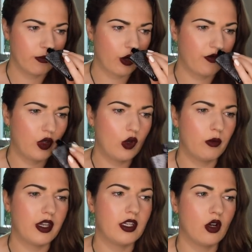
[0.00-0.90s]
perfume
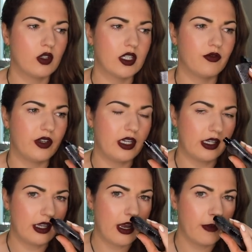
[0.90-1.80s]
with notes of
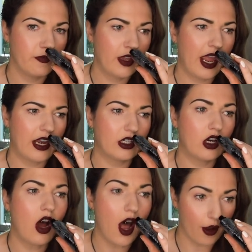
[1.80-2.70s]
vanilla and
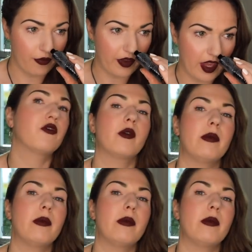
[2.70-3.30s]
coffee. For